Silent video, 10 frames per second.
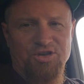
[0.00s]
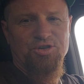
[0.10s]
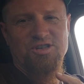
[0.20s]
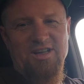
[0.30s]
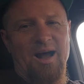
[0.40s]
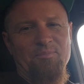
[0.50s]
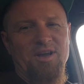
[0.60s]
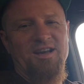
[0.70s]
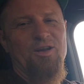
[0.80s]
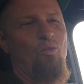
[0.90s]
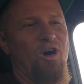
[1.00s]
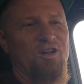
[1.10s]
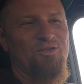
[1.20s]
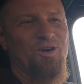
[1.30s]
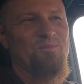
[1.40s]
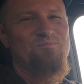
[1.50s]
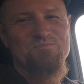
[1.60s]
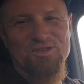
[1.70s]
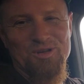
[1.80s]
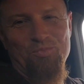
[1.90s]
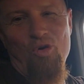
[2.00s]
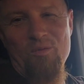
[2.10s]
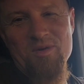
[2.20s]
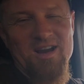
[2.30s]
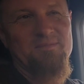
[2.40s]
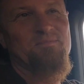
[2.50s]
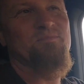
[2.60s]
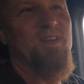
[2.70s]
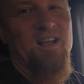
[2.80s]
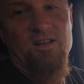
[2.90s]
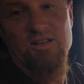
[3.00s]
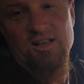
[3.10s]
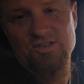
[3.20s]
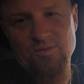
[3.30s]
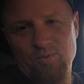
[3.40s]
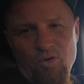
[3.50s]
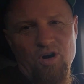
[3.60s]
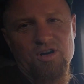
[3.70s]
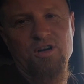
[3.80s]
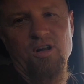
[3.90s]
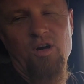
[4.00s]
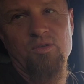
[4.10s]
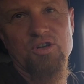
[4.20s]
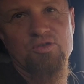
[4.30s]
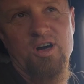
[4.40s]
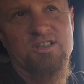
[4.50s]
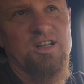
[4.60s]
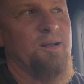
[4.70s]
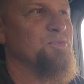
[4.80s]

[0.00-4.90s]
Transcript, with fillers: sure to stop in and one of them. Support me and support your local truck stops.